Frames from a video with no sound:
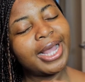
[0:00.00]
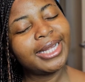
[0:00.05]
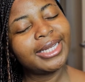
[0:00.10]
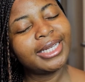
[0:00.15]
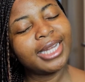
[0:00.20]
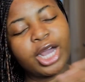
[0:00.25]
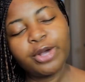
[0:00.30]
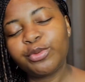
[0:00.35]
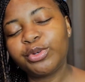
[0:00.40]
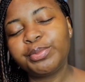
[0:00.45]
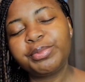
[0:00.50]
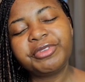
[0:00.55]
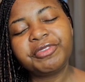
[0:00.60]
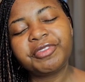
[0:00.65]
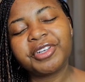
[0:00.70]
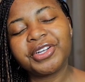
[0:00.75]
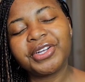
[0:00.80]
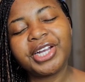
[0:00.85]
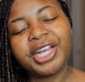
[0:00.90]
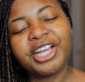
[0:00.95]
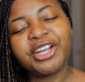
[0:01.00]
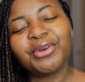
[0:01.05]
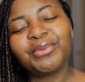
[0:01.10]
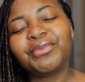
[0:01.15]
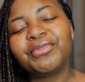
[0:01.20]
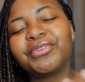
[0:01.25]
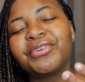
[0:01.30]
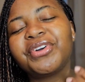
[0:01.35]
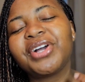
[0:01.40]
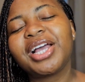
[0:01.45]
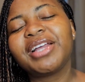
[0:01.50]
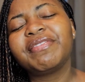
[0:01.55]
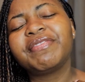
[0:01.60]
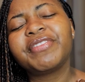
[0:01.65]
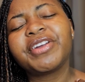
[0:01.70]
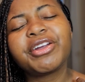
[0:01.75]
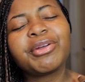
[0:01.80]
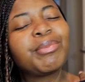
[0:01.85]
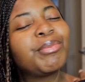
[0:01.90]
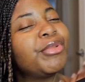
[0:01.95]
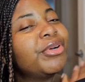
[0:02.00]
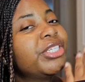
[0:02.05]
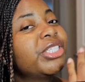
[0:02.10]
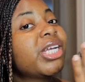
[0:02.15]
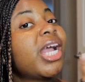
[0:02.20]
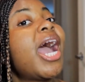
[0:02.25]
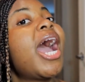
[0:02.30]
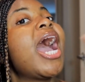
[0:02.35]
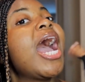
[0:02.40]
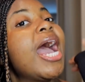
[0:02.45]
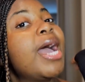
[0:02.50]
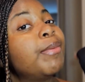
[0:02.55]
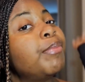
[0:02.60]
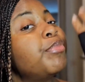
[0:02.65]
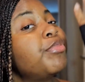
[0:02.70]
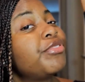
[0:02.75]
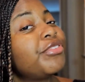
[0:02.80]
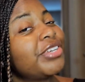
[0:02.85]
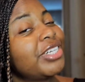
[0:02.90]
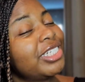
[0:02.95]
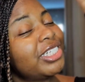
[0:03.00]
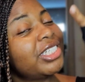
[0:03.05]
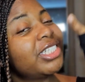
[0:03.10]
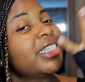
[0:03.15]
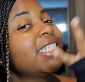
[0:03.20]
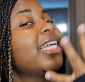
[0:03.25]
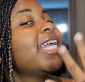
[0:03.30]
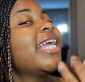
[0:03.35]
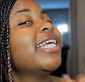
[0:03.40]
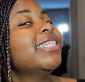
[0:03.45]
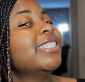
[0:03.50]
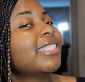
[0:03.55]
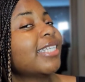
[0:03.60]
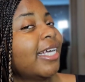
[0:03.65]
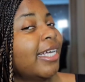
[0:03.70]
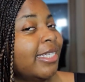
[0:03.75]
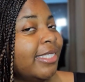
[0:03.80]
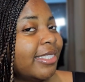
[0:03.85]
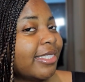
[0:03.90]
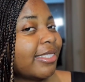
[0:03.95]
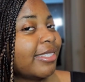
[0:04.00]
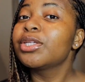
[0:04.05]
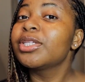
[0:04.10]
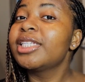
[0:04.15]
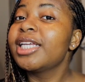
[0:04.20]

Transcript: and that would be very helpful and very much appreciated.